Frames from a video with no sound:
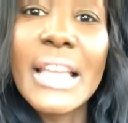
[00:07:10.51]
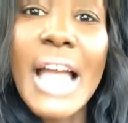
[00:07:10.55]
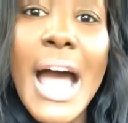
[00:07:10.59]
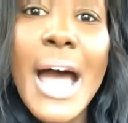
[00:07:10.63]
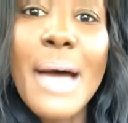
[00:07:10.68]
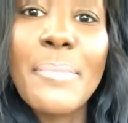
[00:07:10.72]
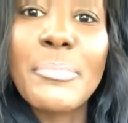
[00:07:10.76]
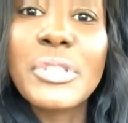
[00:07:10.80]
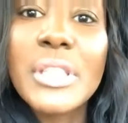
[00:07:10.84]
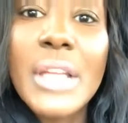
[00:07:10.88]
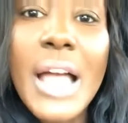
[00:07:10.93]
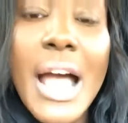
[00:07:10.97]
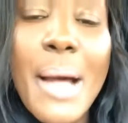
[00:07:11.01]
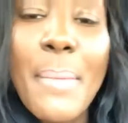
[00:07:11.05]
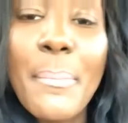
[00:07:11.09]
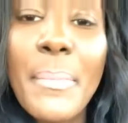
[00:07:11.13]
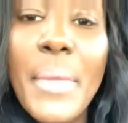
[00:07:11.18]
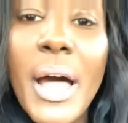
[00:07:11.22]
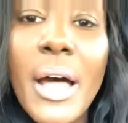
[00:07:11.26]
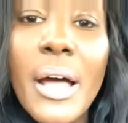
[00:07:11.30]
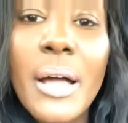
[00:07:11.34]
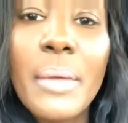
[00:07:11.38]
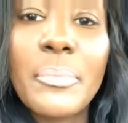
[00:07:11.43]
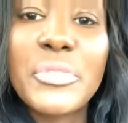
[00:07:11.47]

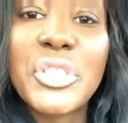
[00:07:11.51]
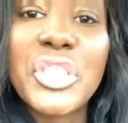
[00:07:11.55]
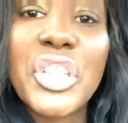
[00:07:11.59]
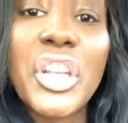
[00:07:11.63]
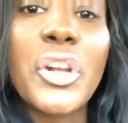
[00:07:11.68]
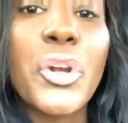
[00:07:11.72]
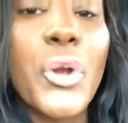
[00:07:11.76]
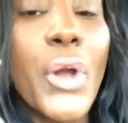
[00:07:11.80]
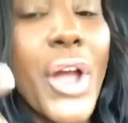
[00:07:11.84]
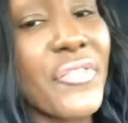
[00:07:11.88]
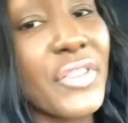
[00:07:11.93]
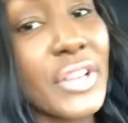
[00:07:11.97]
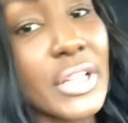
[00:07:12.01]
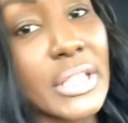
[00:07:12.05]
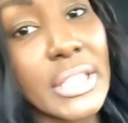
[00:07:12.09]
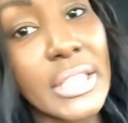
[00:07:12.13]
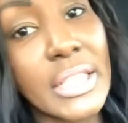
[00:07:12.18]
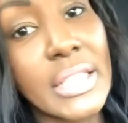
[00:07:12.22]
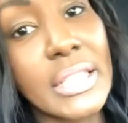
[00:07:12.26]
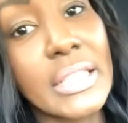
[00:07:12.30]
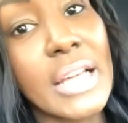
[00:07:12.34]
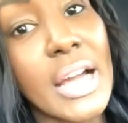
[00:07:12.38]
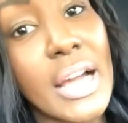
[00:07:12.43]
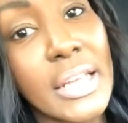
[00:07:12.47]
I'm
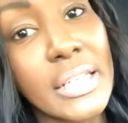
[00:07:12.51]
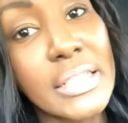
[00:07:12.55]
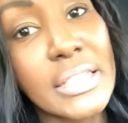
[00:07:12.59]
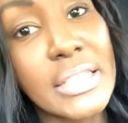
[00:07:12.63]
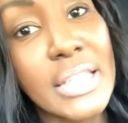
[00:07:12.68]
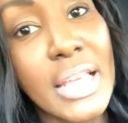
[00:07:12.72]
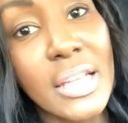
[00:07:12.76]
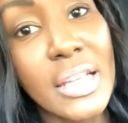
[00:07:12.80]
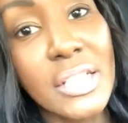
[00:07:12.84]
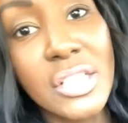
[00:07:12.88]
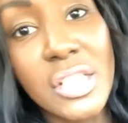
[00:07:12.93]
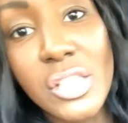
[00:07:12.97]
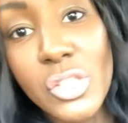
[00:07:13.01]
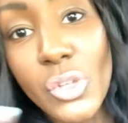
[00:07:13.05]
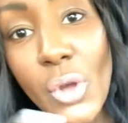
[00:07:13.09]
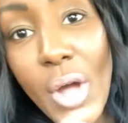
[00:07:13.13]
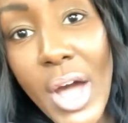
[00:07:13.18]
geographically unintelligent,